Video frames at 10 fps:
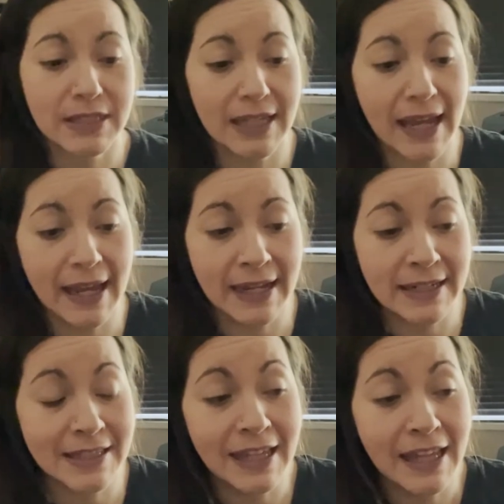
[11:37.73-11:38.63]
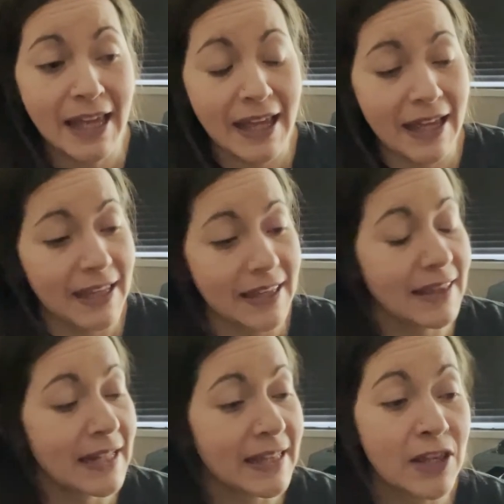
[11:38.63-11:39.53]
And
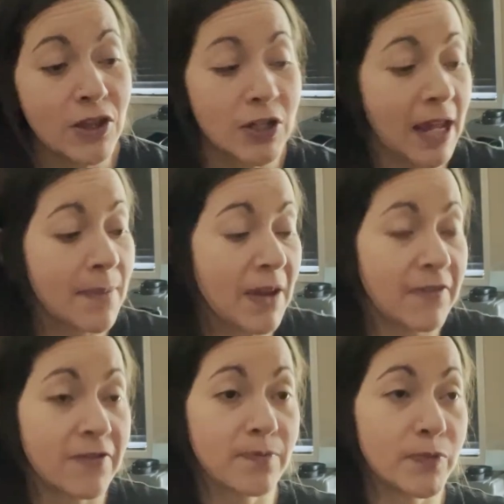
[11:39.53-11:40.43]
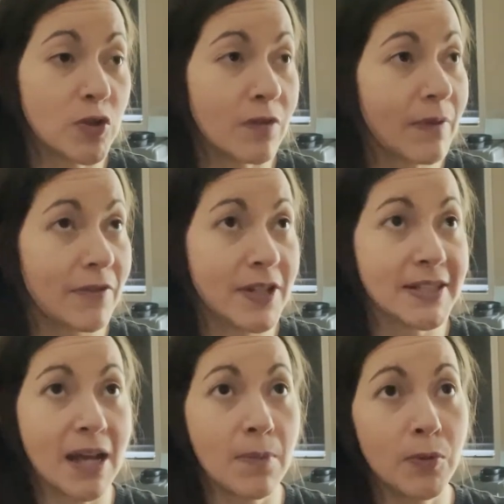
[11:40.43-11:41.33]
then the other day, two of my friends
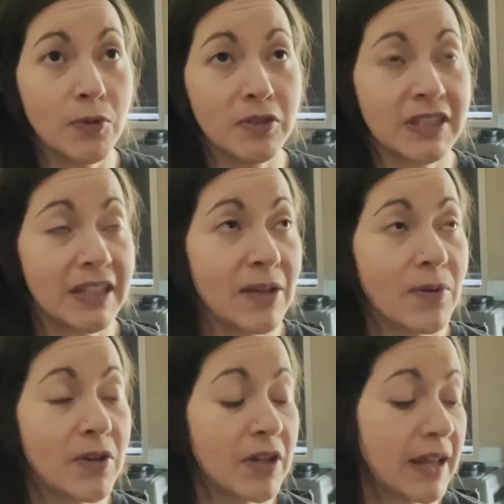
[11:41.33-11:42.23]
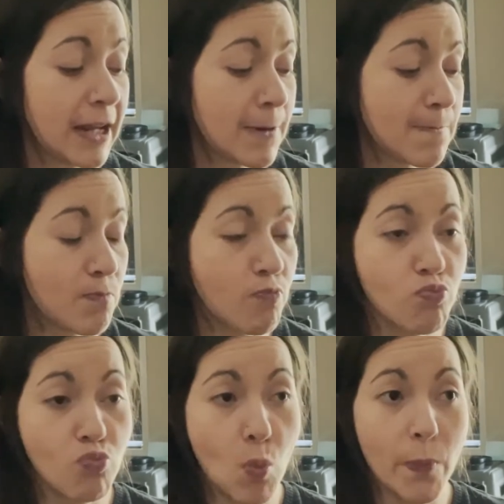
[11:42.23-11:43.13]
got pulled, and they were like
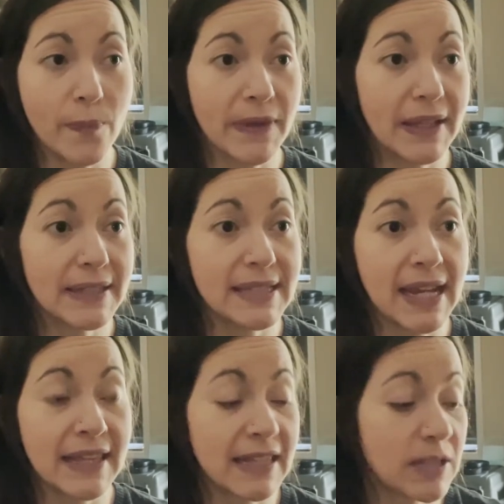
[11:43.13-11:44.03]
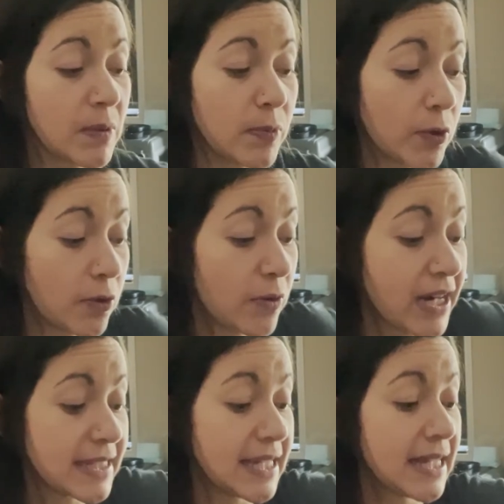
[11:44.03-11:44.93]
saying that these people were
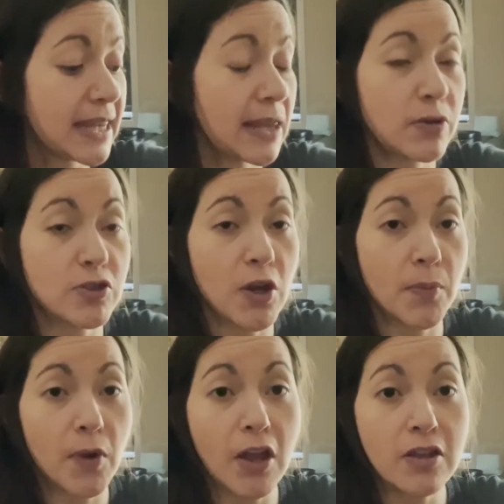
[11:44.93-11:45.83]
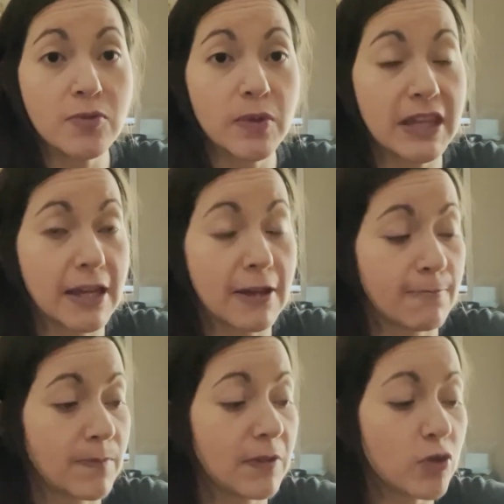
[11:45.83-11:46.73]
crazy, that they were starting problems with
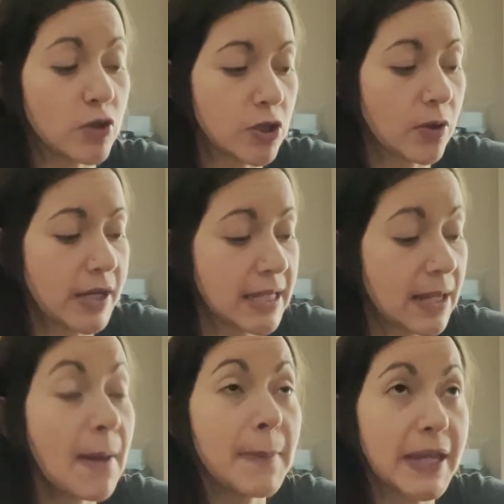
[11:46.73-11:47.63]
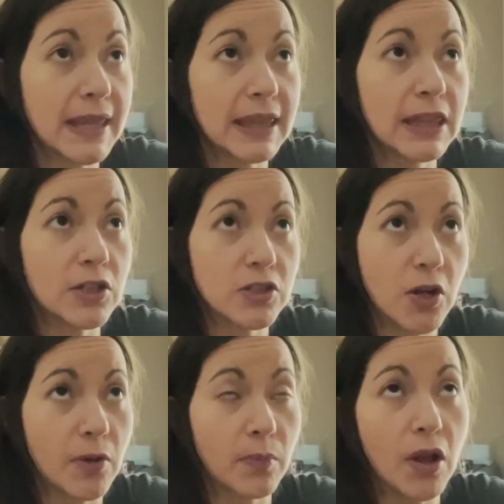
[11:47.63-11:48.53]
them. Of course they're crazy, but they're
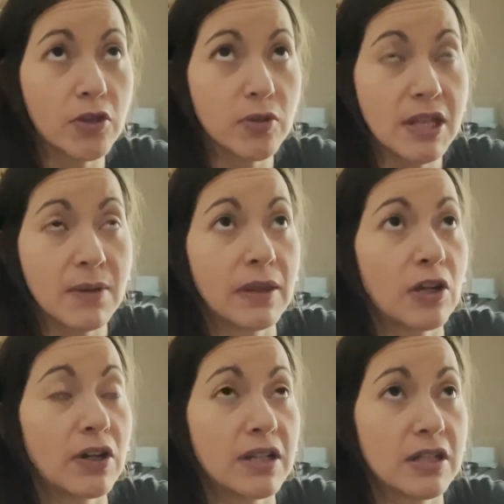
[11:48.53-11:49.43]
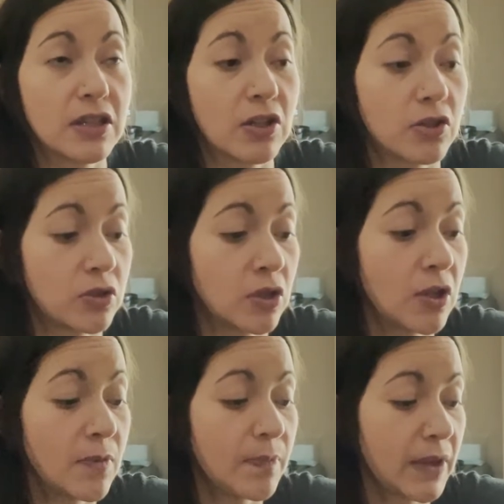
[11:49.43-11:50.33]
starting problems with them, and they're
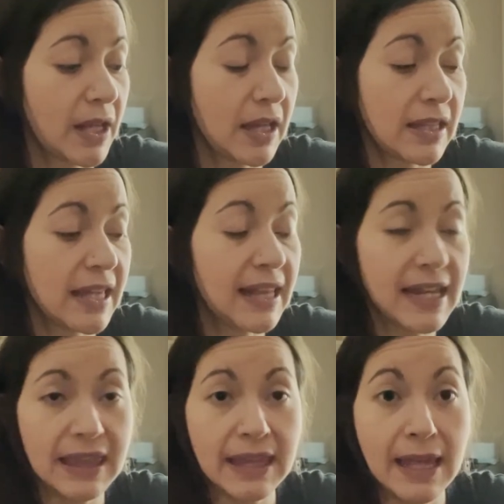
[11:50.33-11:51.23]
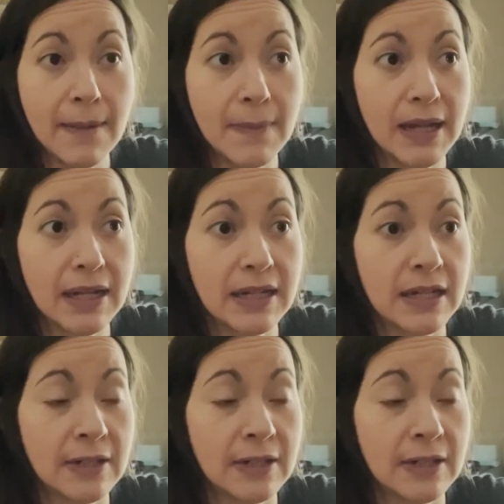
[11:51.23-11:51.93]
yelling at them, and